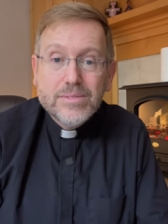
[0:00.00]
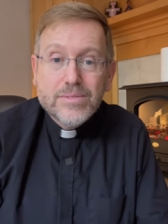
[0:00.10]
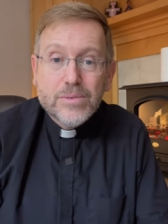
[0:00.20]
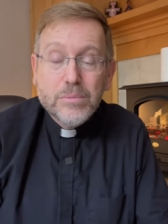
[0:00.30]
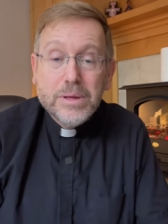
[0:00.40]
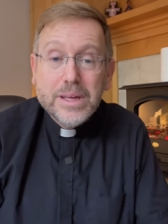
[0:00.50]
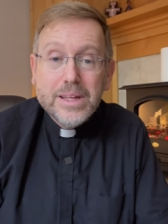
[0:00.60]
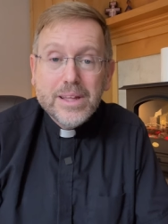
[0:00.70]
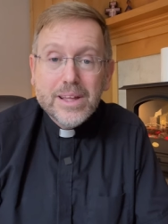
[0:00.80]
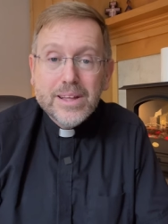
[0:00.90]
for
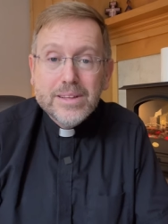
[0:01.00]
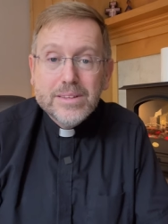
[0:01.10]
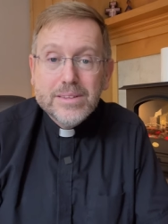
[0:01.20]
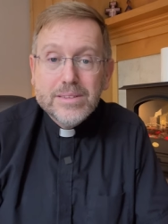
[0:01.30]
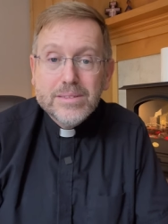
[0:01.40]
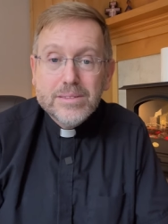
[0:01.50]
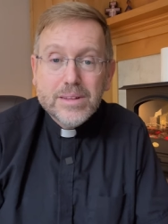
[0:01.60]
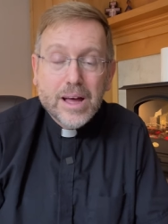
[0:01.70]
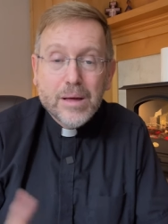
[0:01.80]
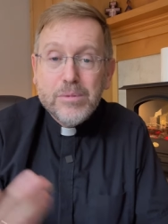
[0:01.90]
me,
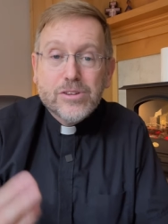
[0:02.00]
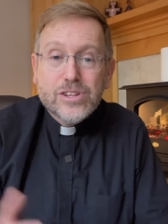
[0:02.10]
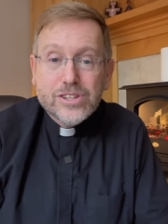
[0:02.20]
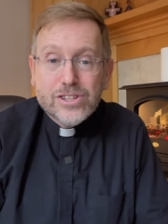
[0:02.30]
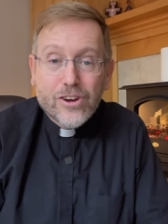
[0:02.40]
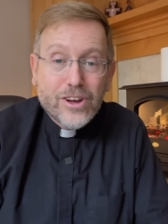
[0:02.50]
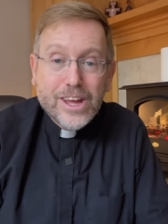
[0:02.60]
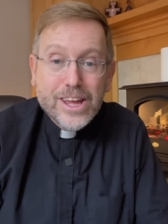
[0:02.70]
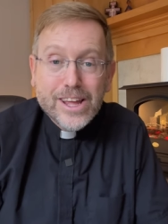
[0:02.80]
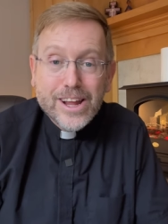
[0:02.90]
I'm used to
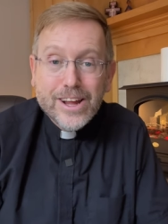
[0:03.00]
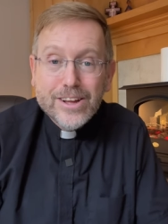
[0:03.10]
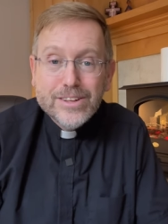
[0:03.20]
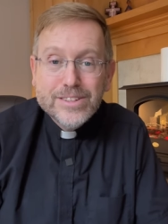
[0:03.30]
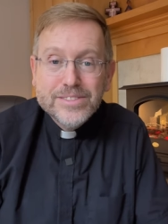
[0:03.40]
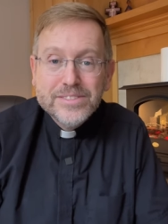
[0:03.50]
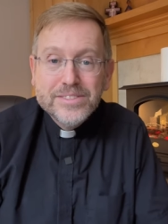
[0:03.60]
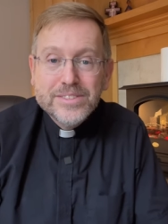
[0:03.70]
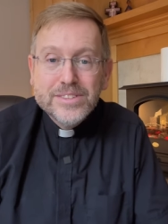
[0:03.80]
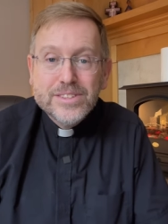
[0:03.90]
turkey and
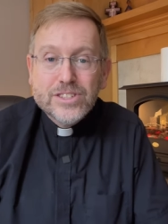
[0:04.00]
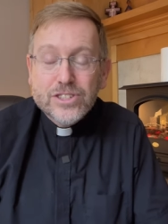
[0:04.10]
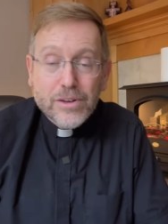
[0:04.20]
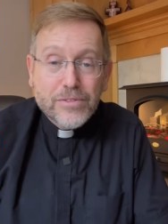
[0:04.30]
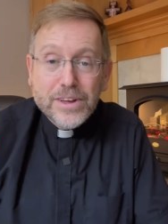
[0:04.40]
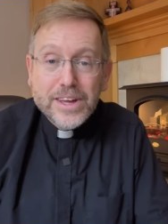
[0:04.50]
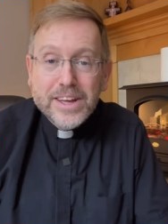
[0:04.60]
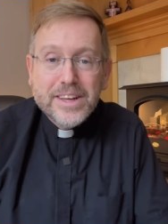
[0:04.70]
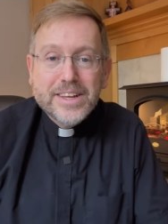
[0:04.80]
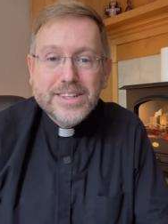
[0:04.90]

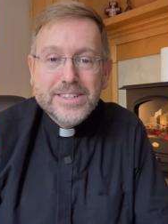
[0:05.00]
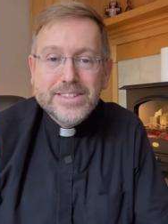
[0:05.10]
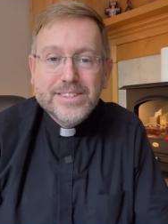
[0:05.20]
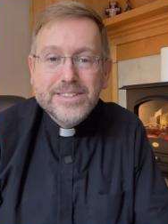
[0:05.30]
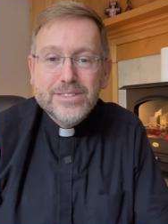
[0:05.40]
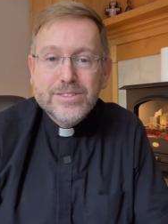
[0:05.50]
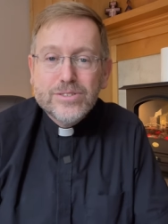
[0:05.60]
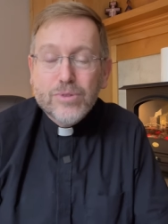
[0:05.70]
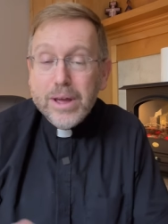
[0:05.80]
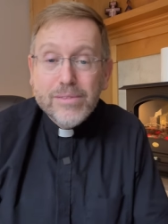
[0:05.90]
stuffing and
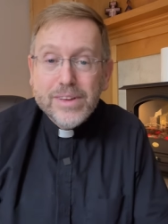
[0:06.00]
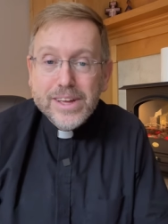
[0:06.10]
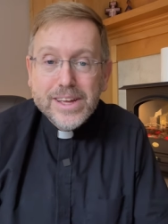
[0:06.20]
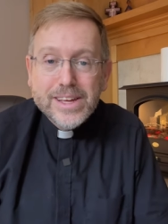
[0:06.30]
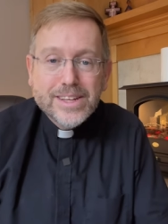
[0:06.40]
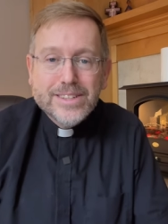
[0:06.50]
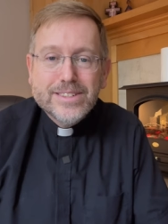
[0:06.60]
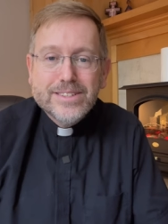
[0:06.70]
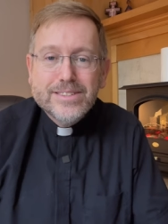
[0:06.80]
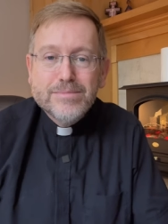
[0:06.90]
gravy
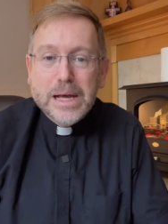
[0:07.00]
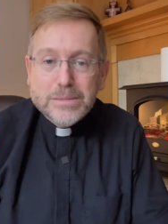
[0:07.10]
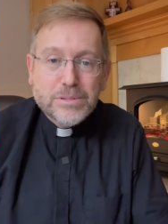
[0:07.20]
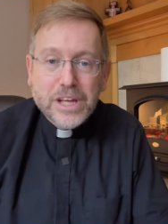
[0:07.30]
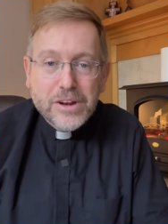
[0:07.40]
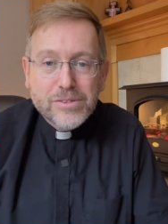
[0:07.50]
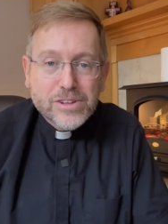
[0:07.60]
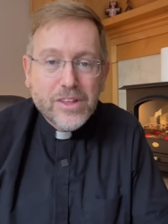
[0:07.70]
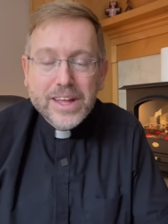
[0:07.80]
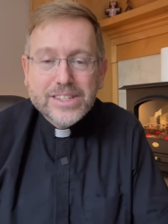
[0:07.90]
and mashed potatoes,
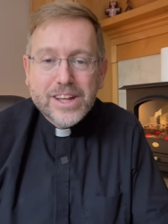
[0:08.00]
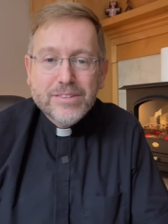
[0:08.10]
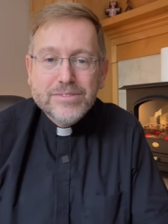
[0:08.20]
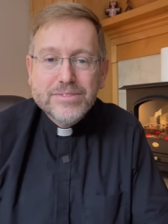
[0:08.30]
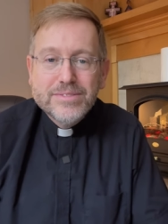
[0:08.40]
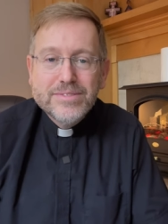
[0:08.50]
all that stuff.